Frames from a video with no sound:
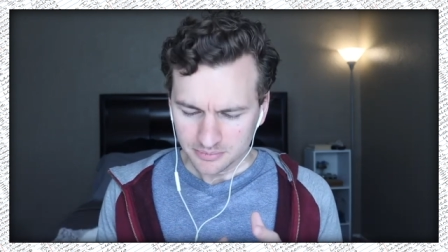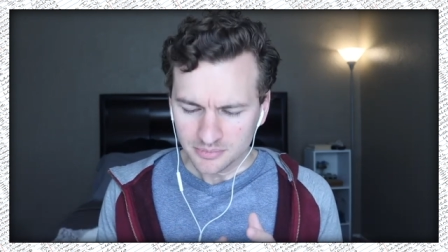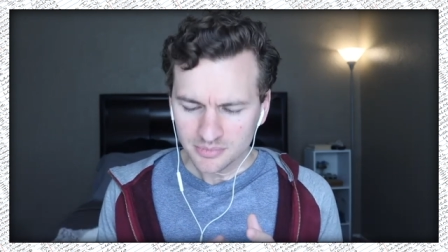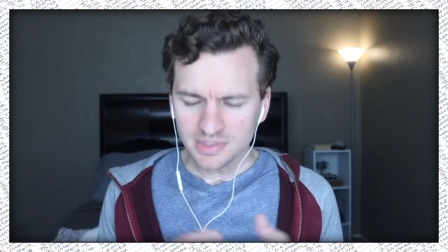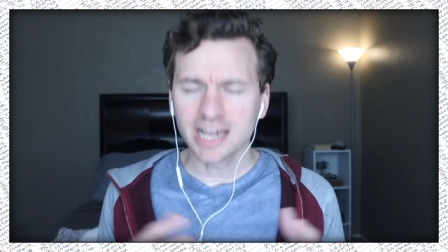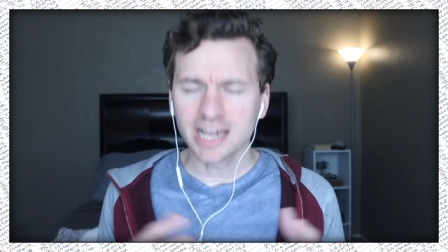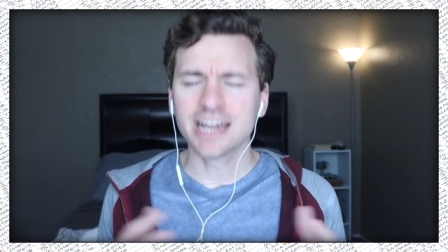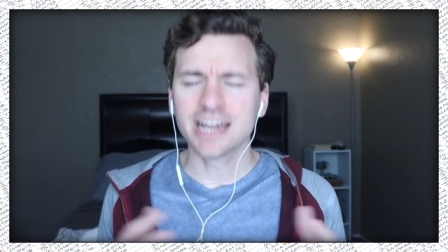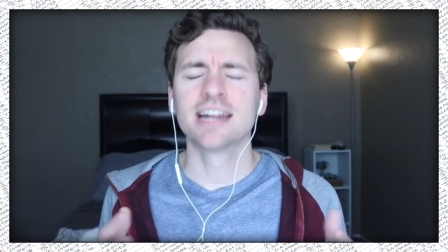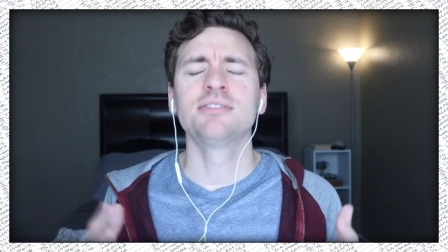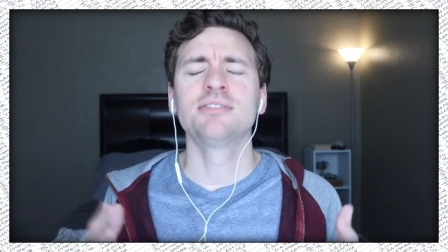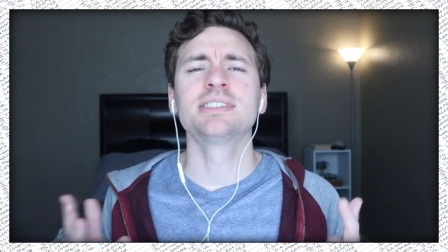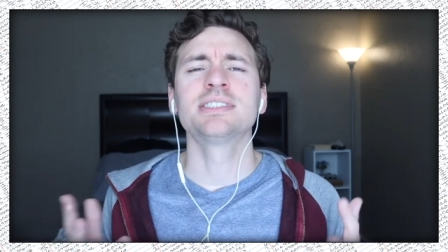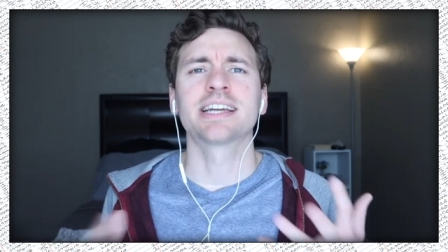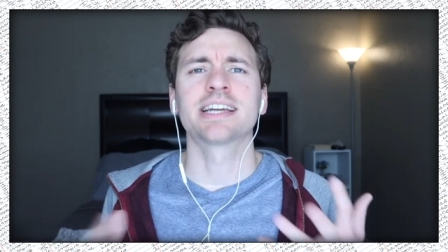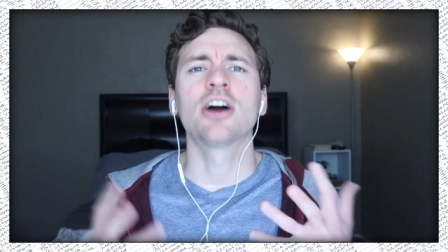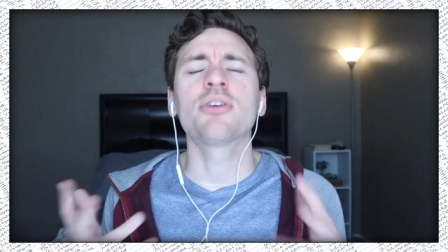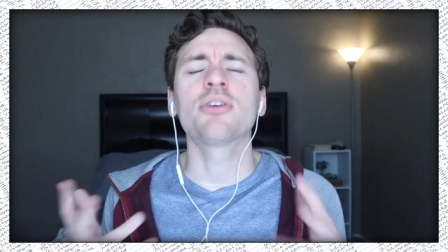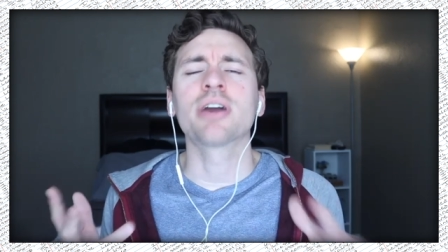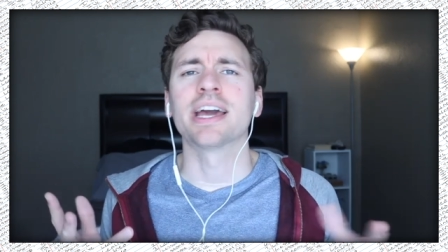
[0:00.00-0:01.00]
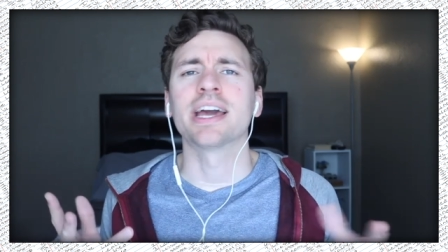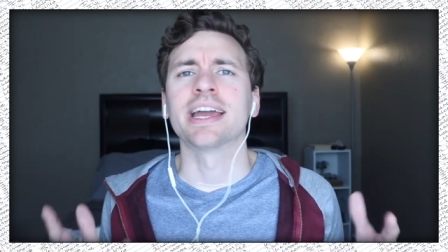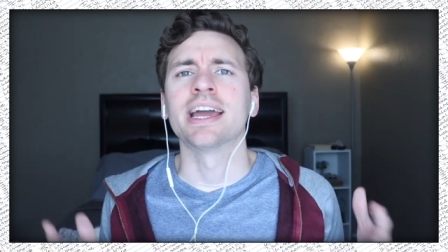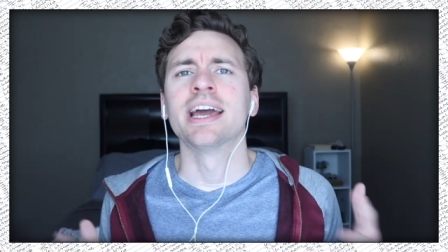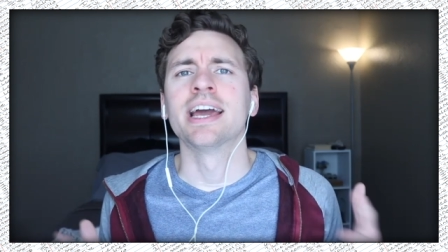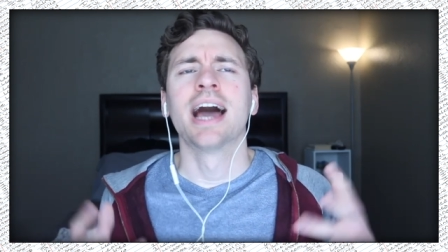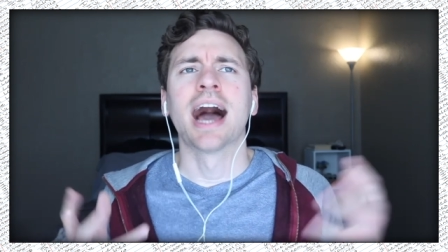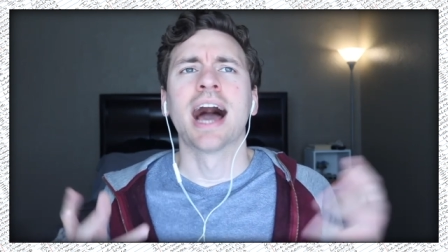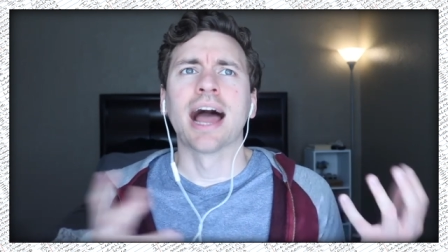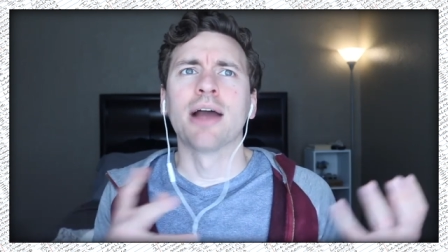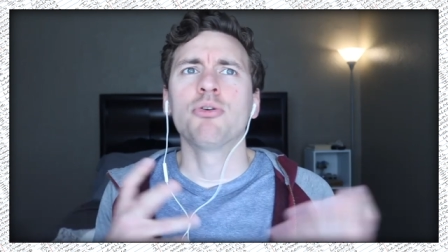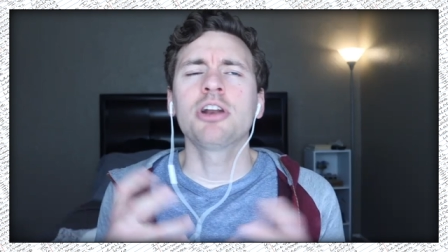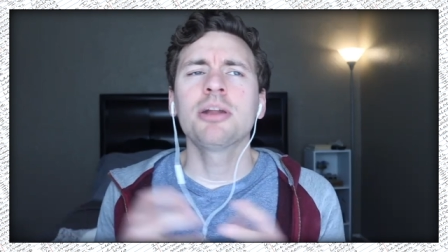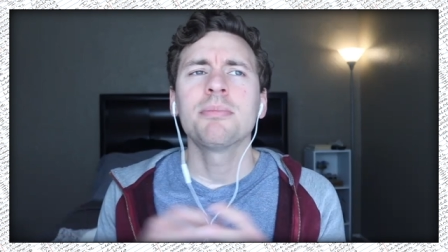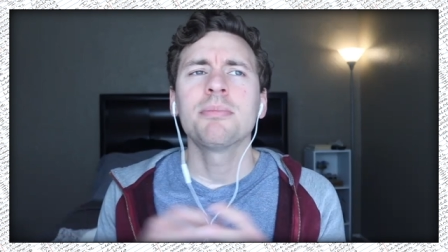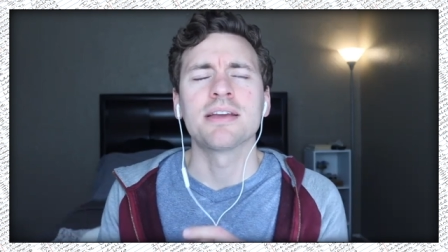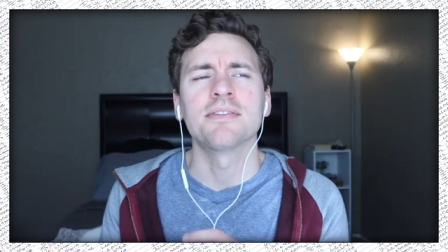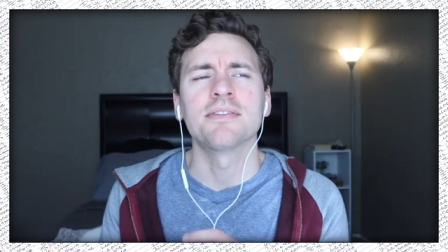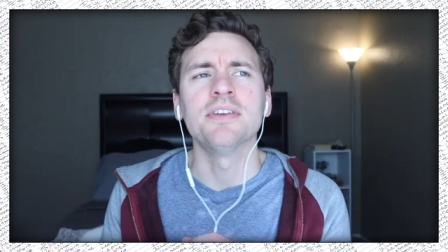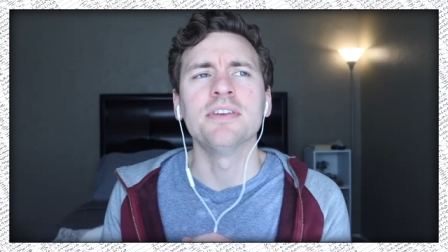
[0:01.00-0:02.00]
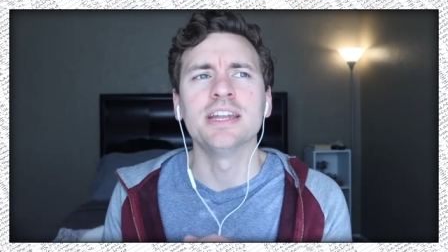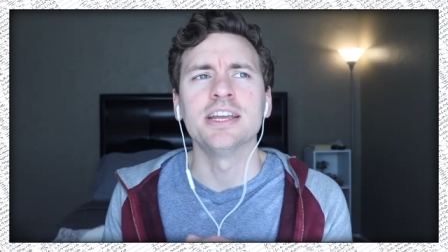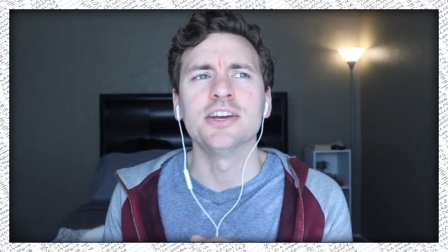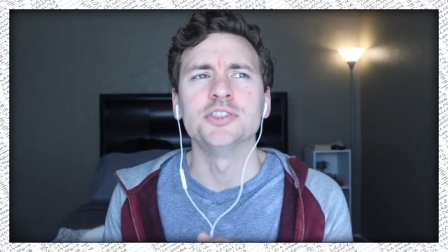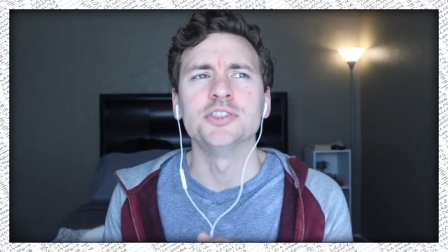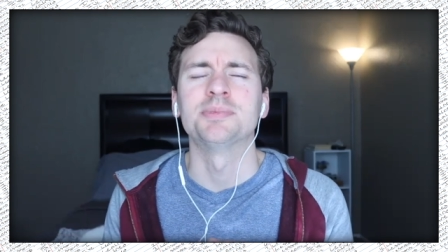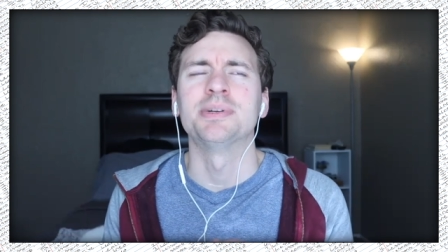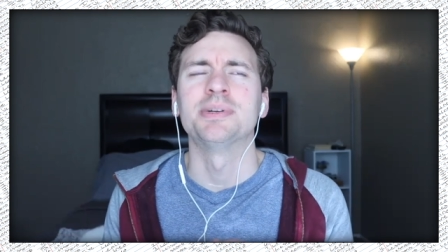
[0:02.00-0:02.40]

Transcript: and I was like, okay, I want to make videos,